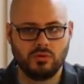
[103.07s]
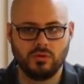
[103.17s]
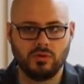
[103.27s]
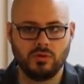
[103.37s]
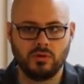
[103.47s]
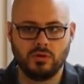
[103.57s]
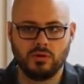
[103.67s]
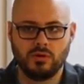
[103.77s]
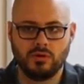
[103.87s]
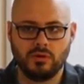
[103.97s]

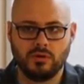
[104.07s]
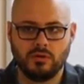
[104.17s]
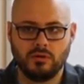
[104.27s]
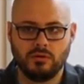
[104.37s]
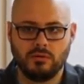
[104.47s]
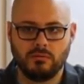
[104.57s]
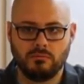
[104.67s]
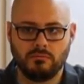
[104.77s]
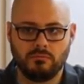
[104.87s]
(no one is talking)